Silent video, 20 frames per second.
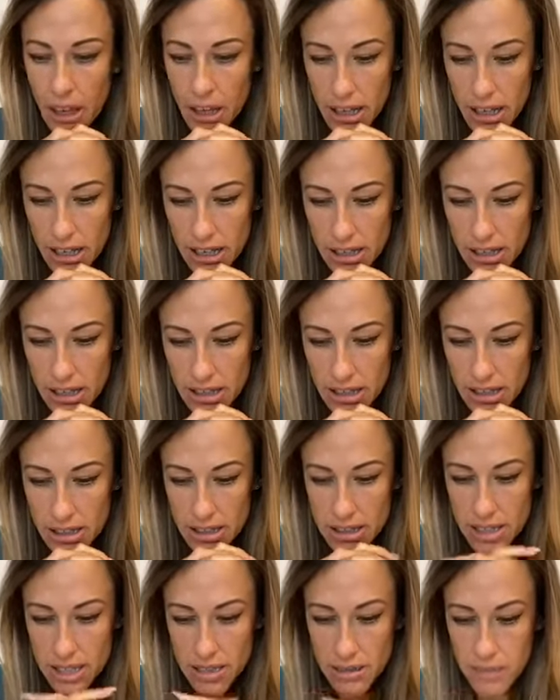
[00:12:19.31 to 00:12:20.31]

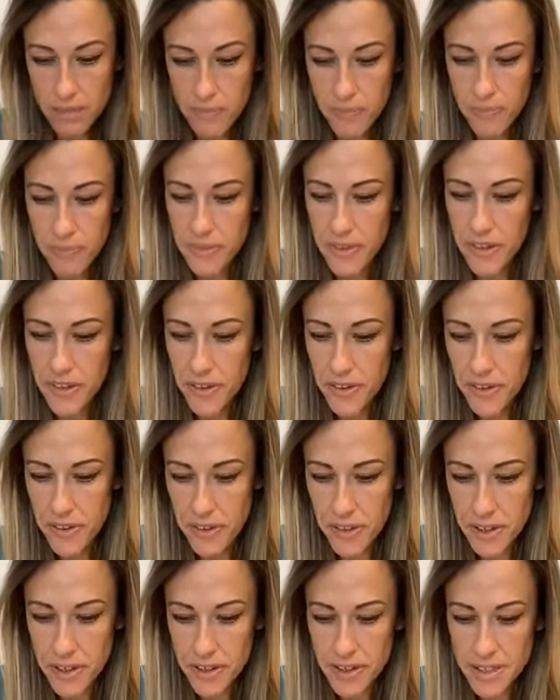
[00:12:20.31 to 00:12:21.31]

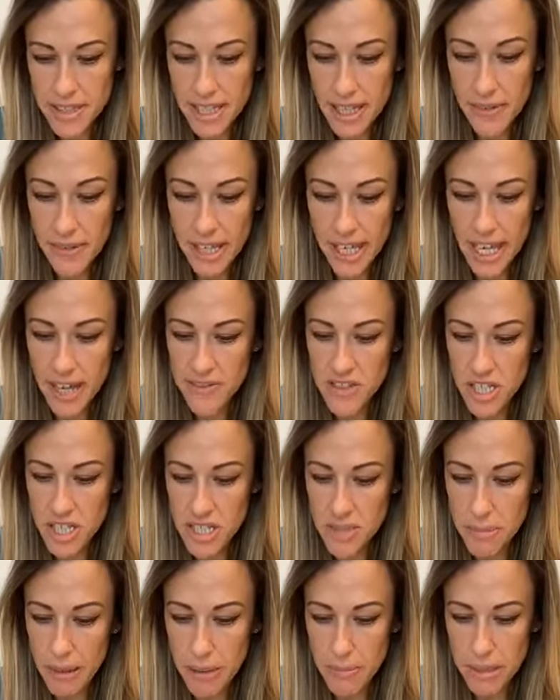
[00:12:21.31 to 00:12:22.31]
I've
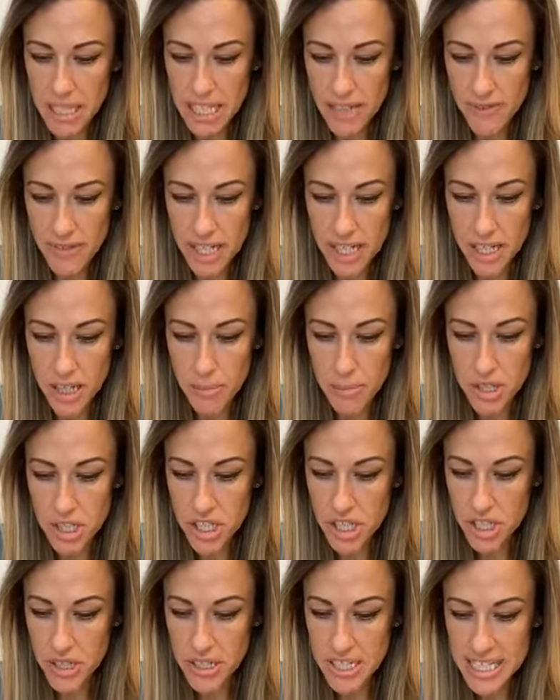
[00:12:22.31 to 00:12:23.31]
talked about believing in the
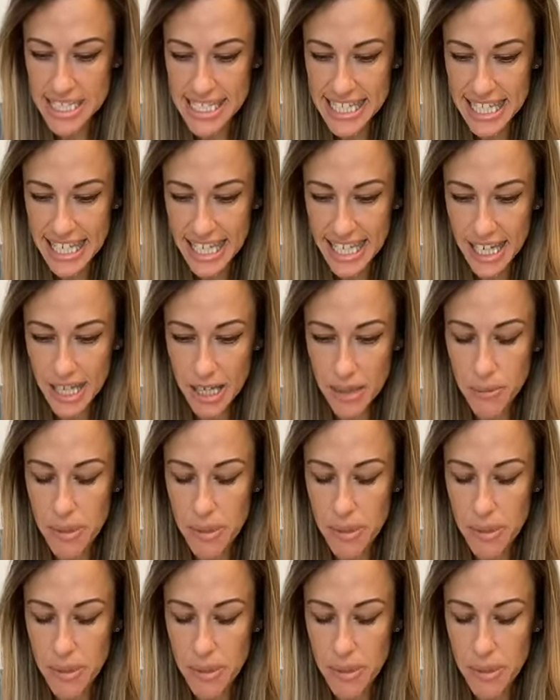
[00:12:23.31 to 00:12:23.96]
opportunity.